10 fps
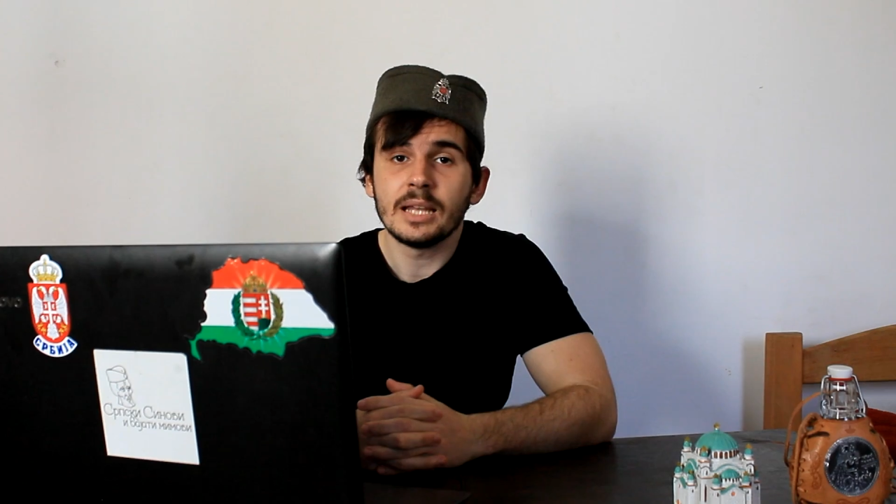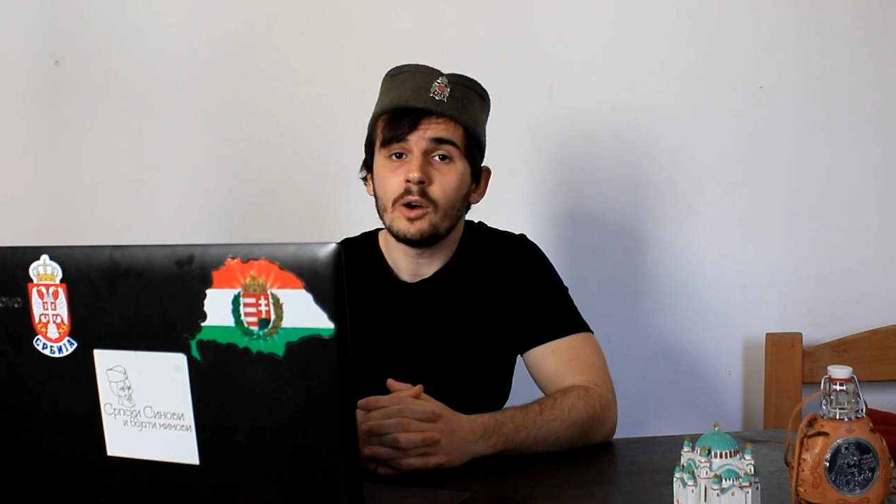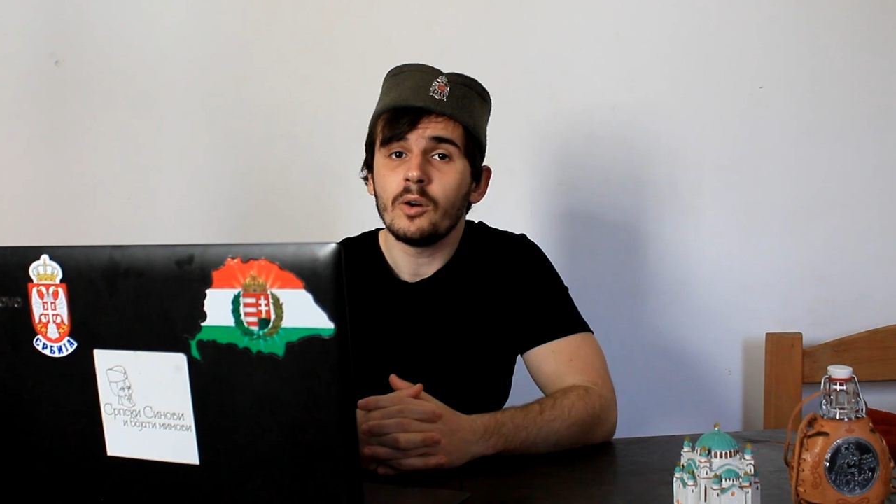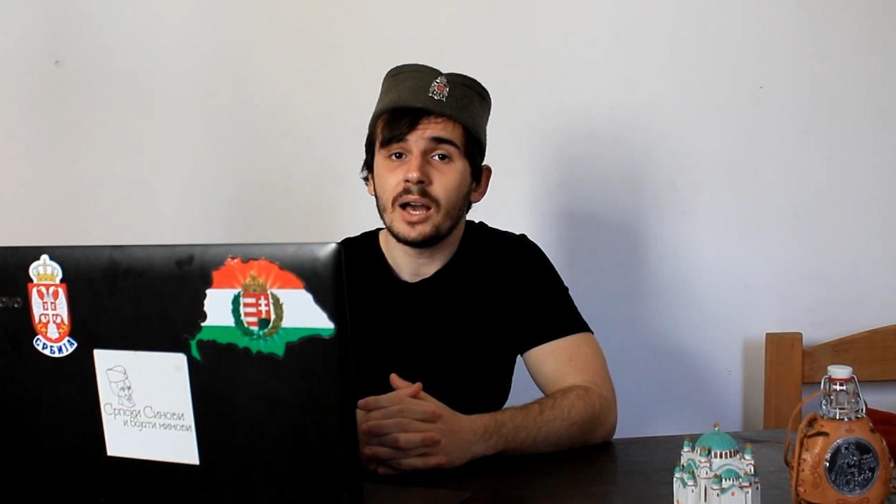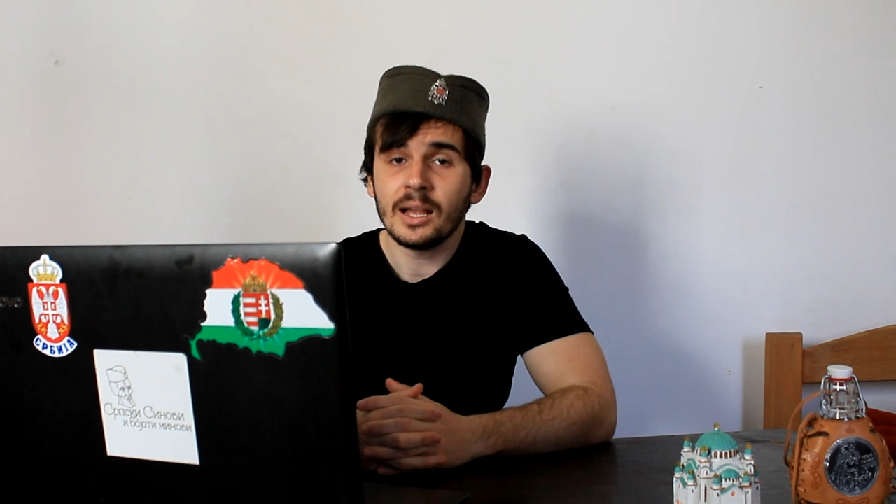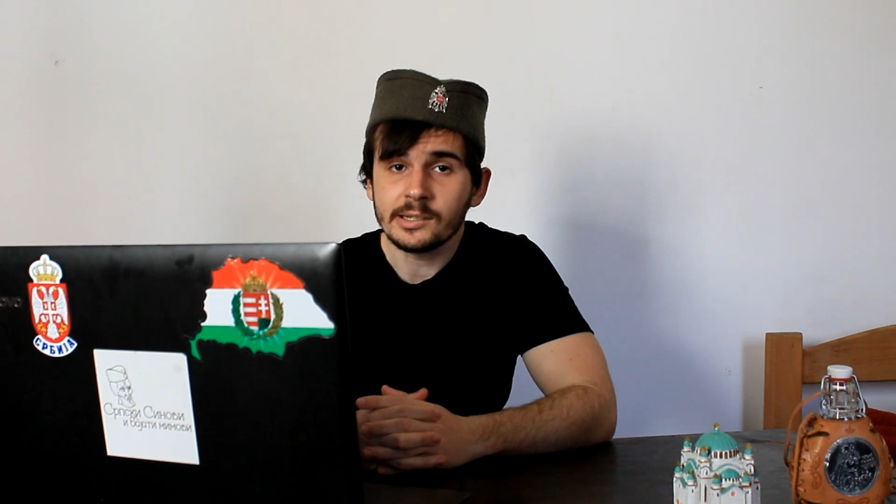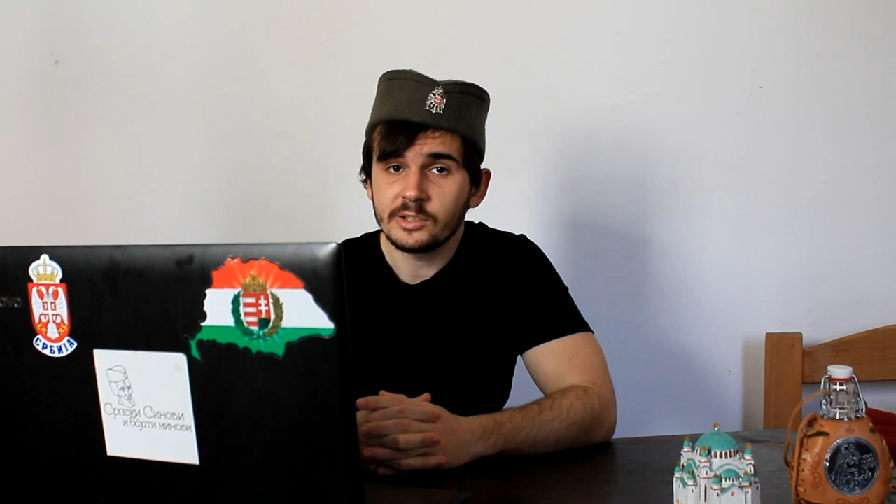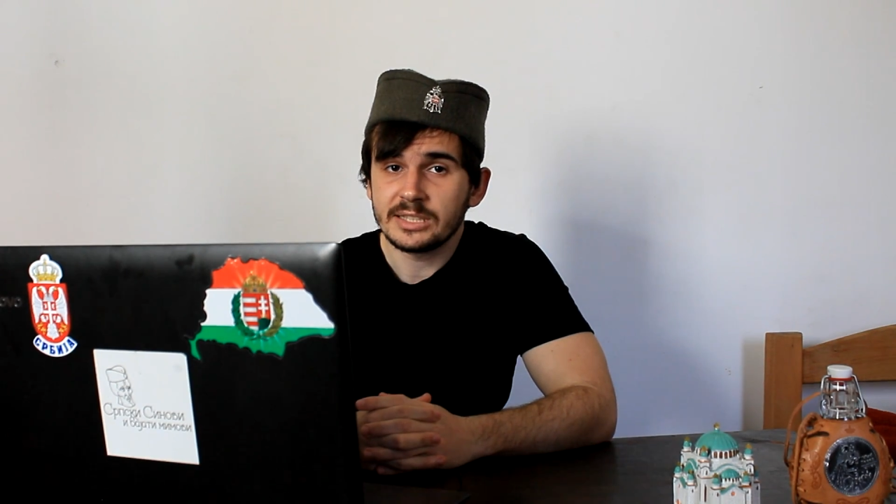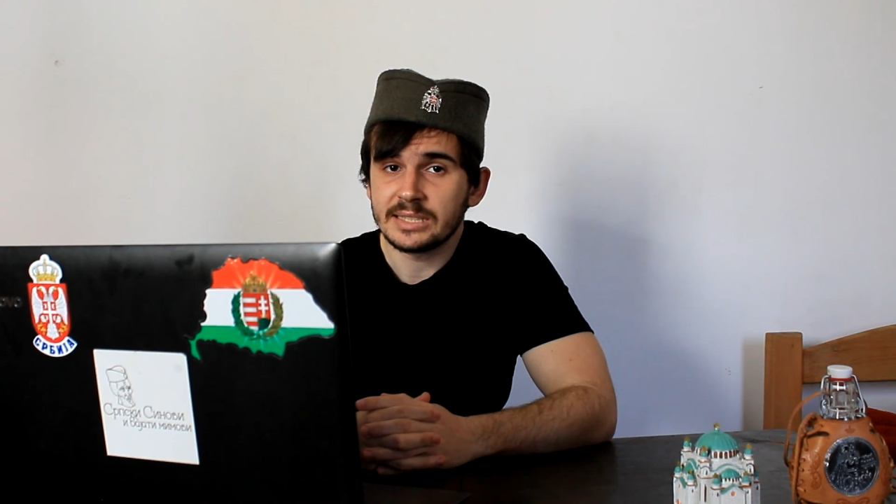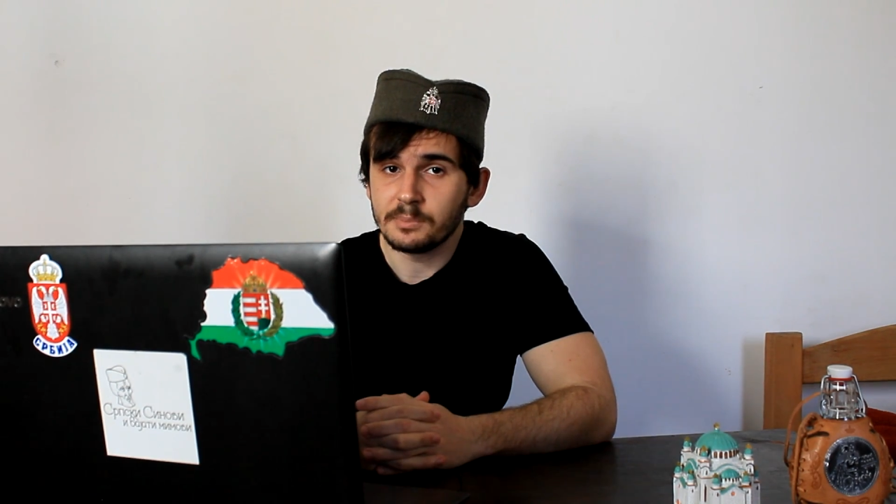Now,
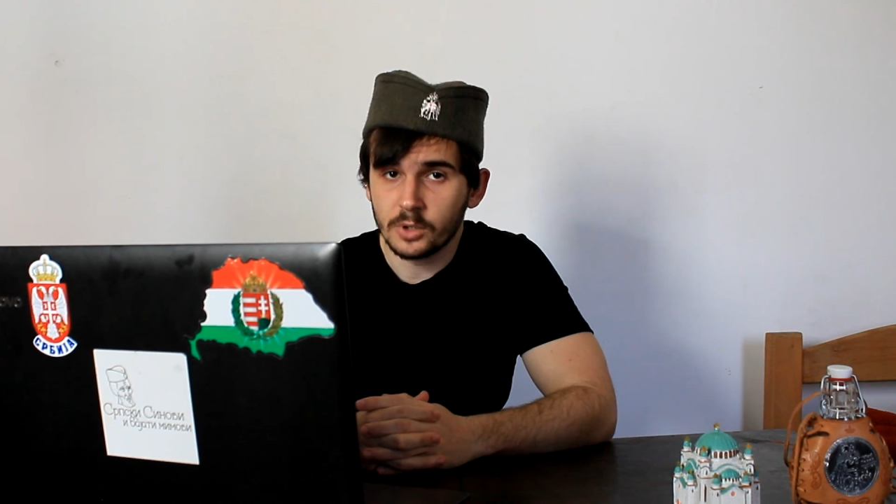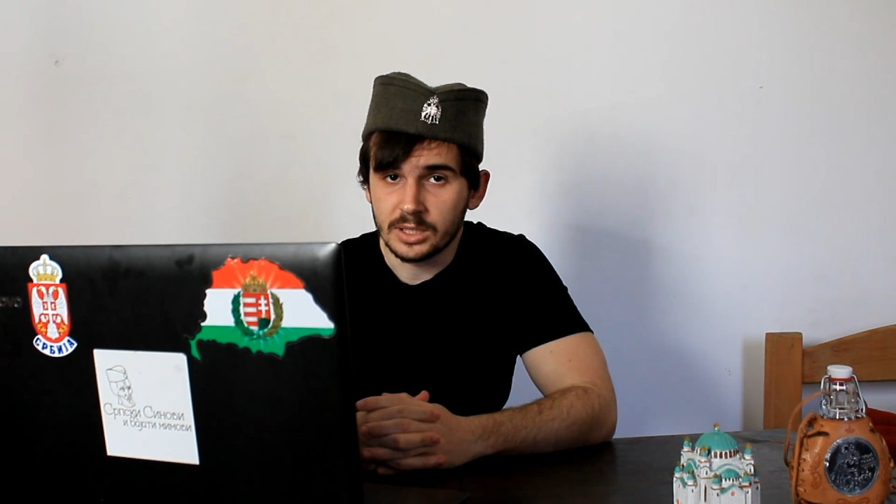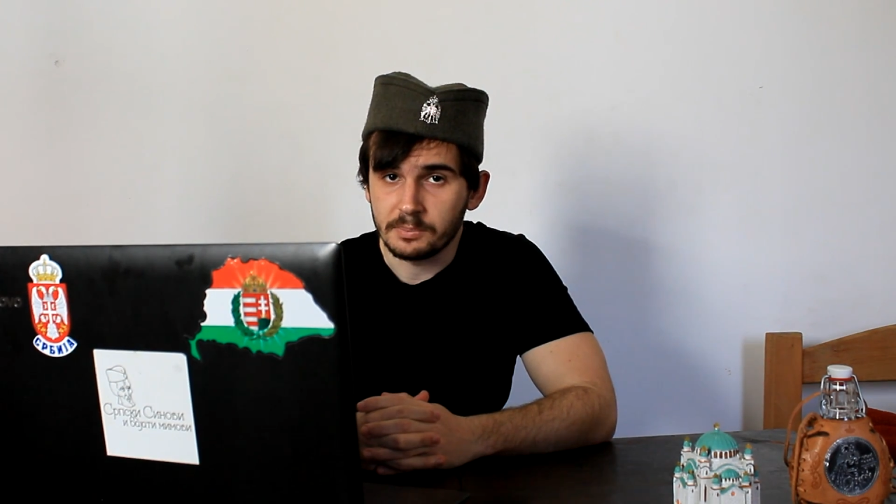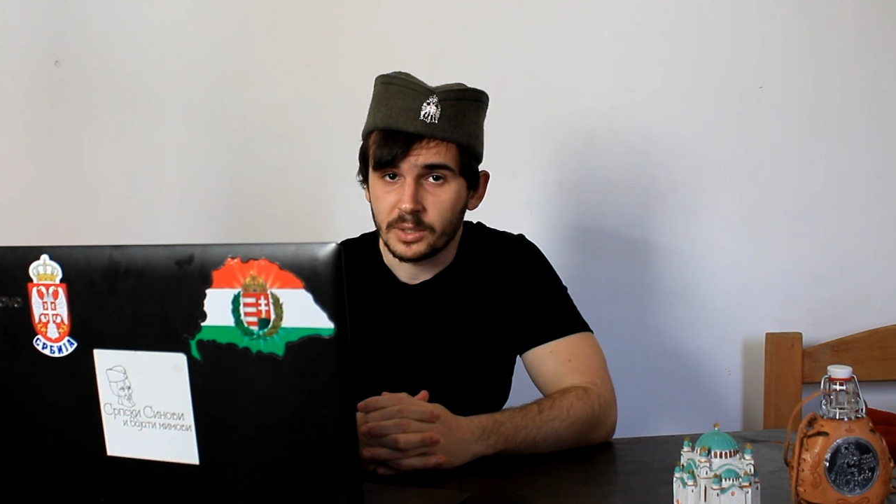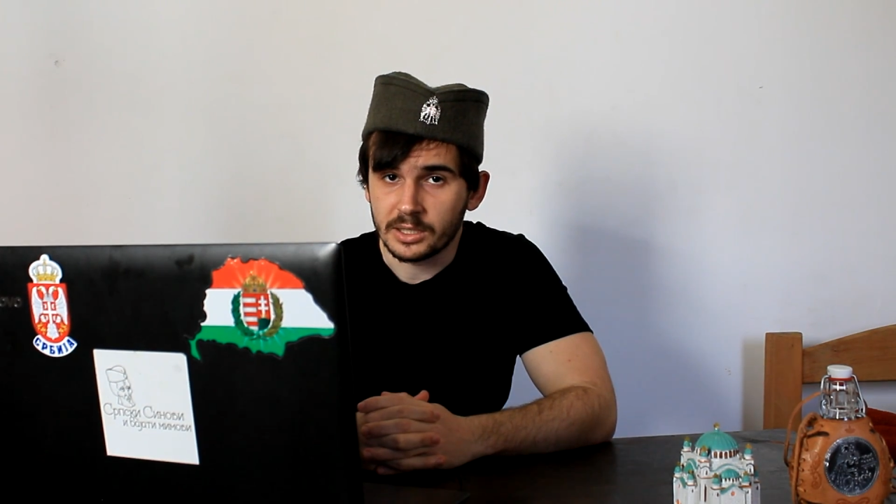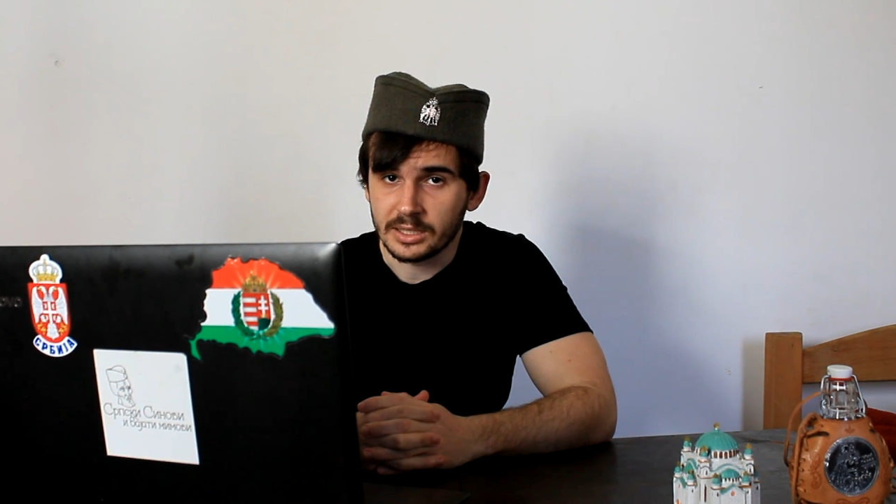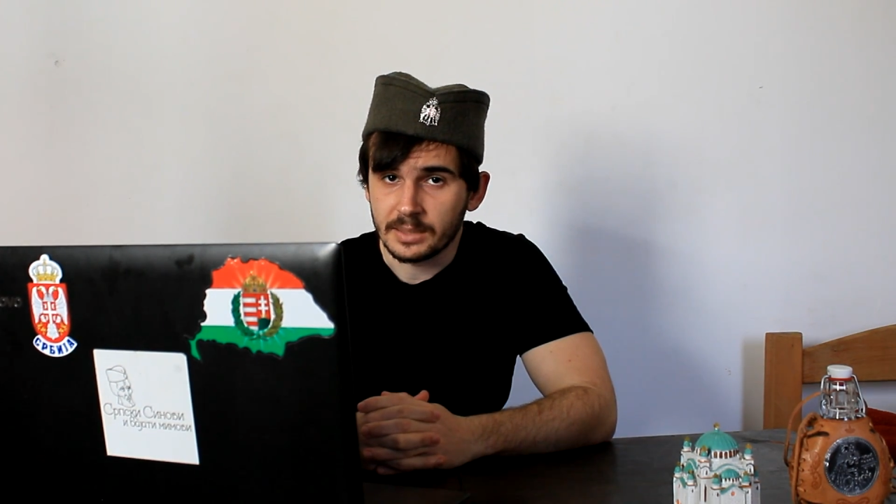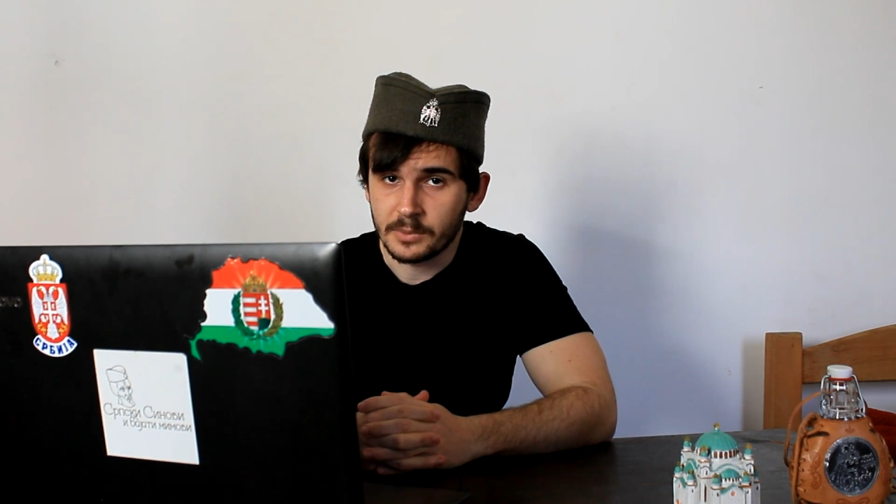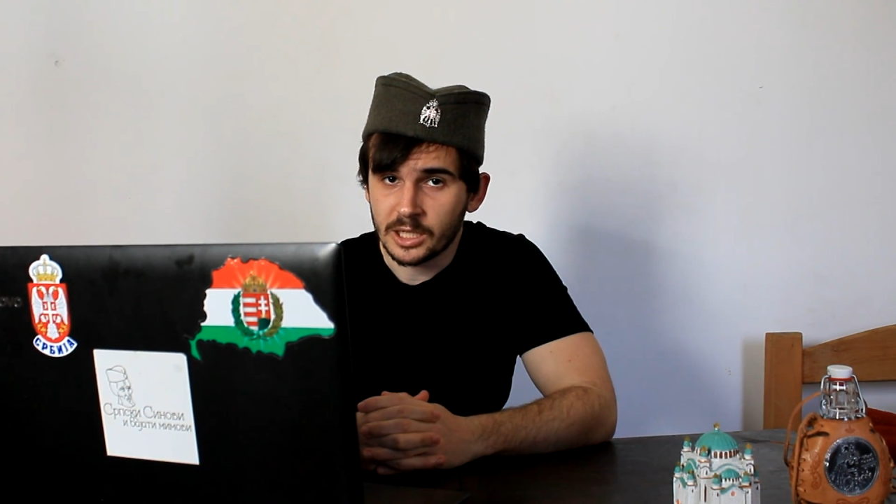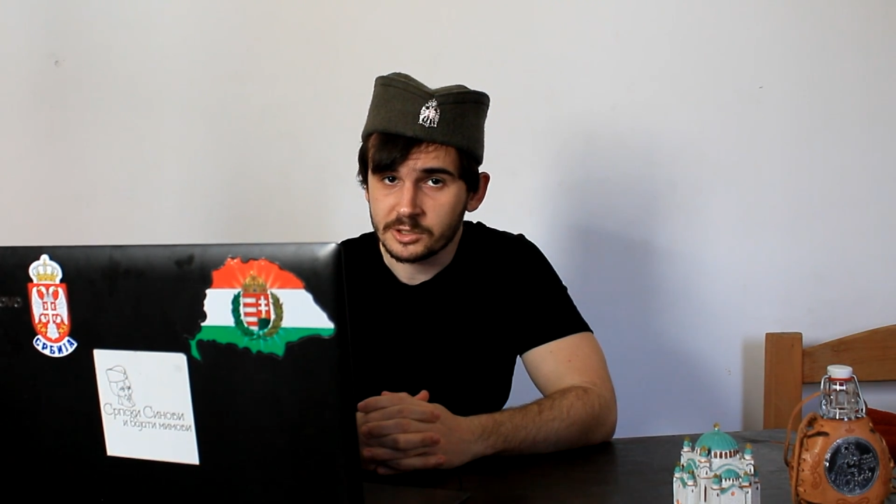Hungary is a multi-party
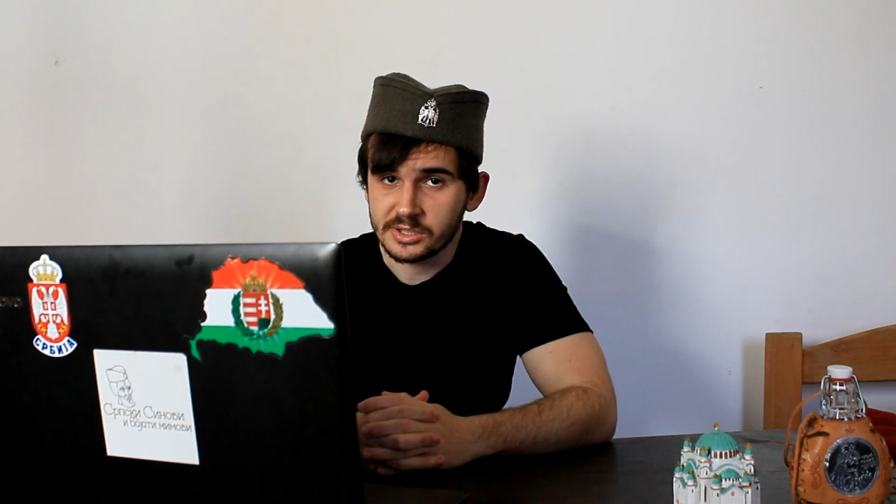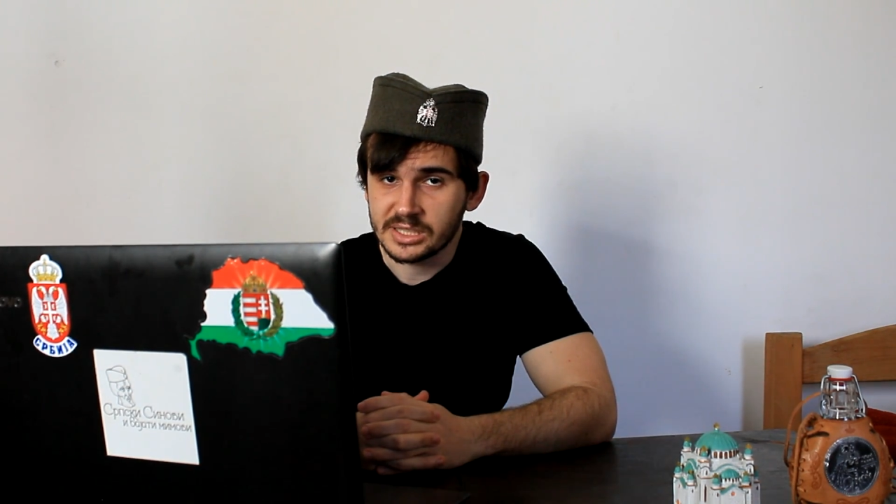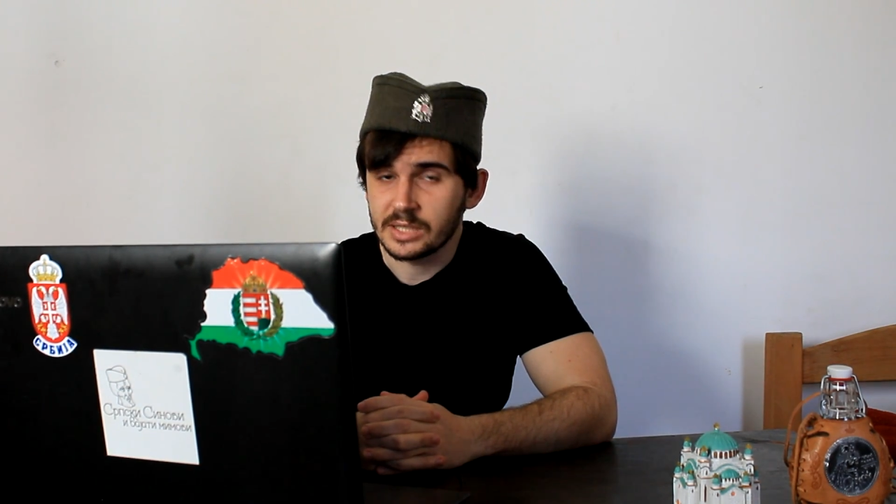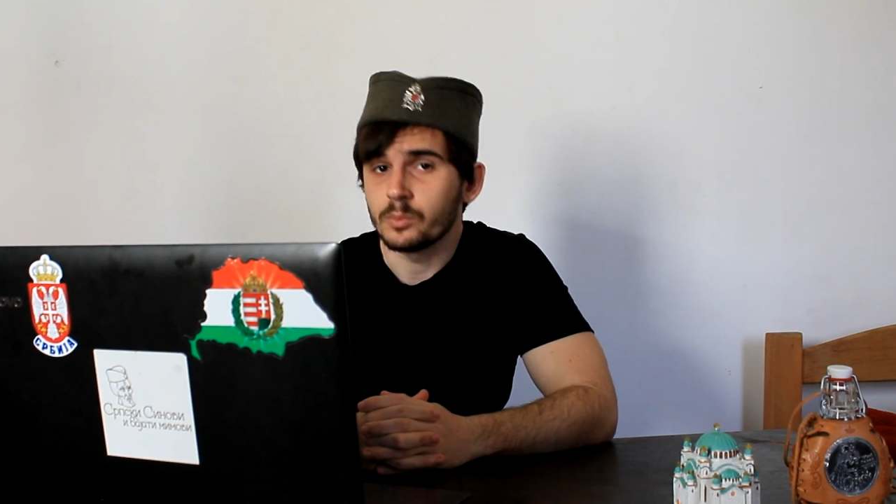democracy,